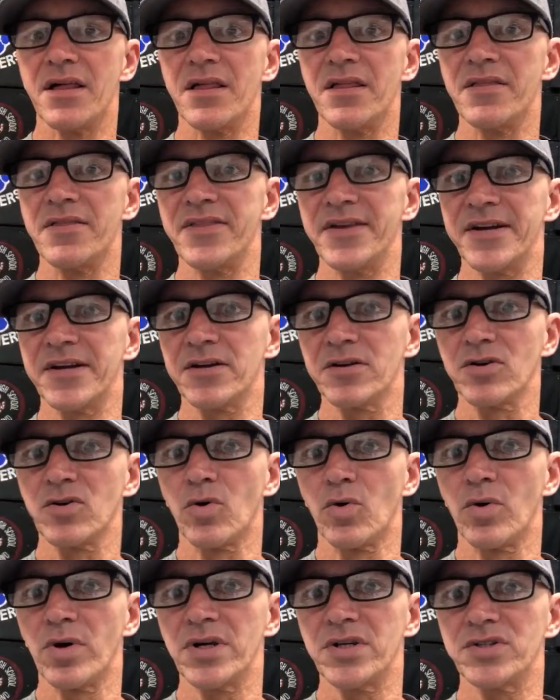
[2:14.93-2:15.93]
they're
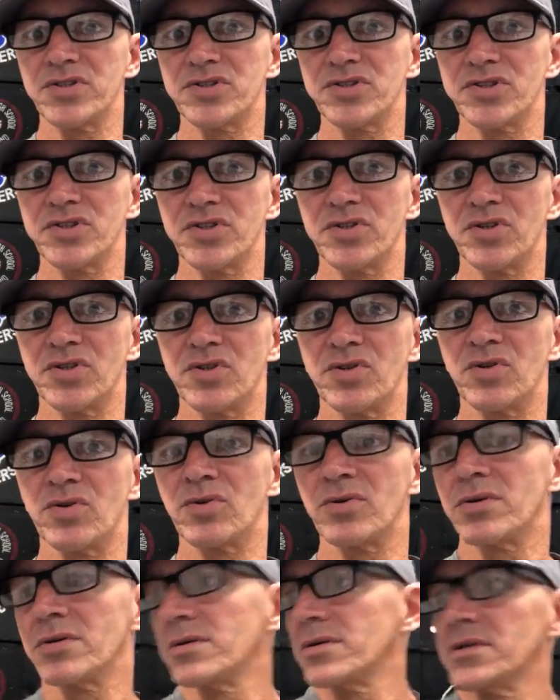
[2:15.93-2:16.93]
going
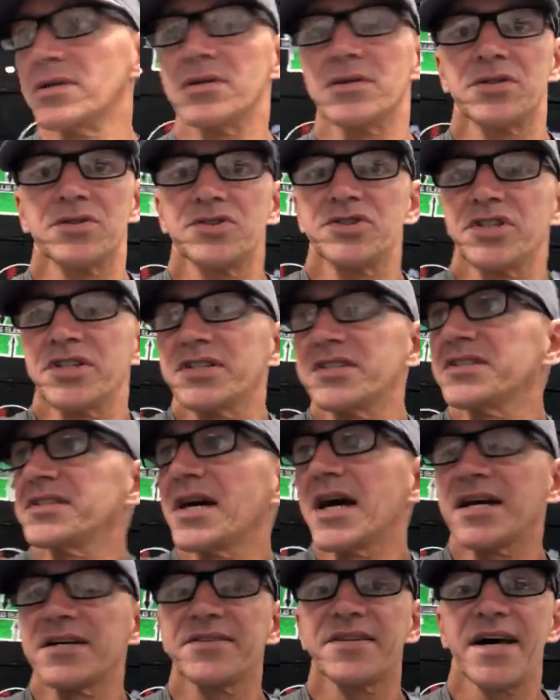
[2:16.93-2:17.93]
to just
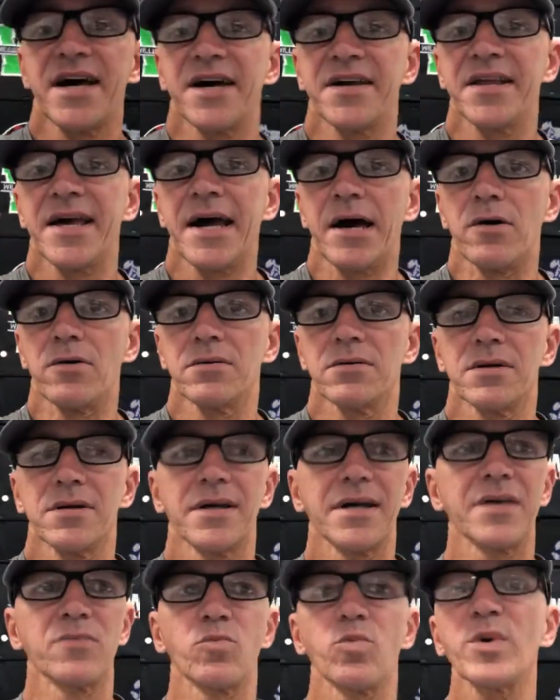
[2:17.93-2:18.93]
knock that out
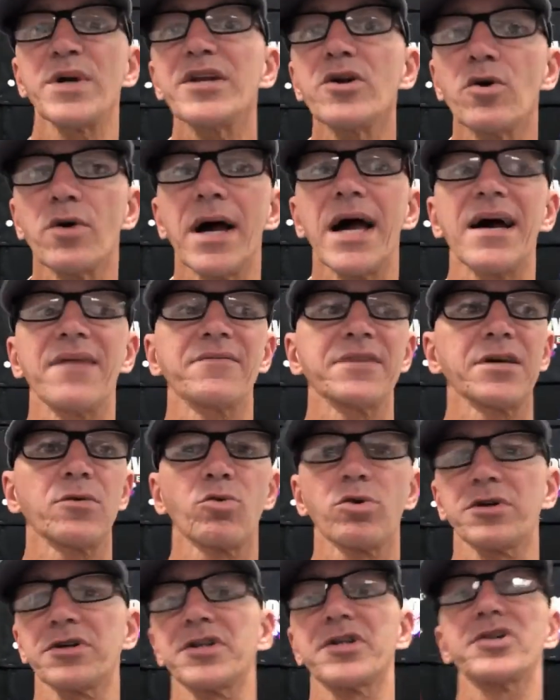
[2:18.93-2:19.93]
and we don't have any
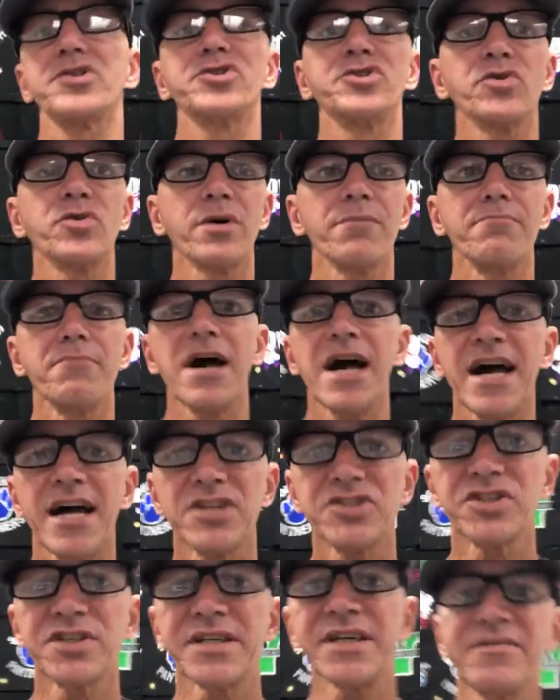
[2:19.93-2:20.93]
work. Could you
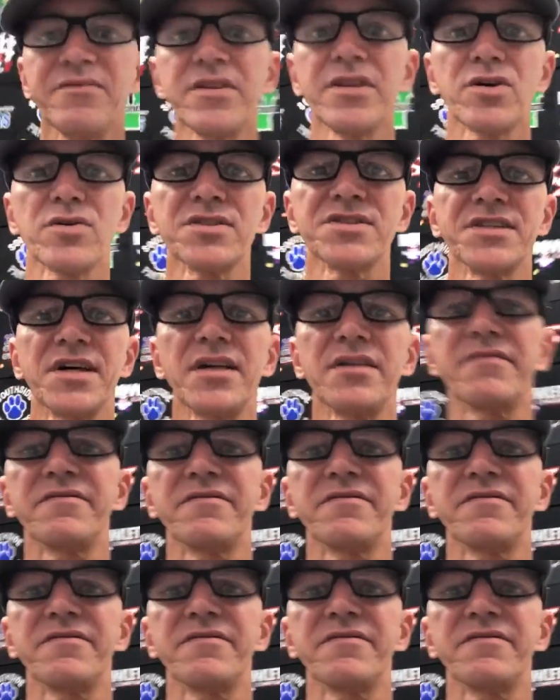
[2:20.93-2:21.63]
imagine, even though it's not a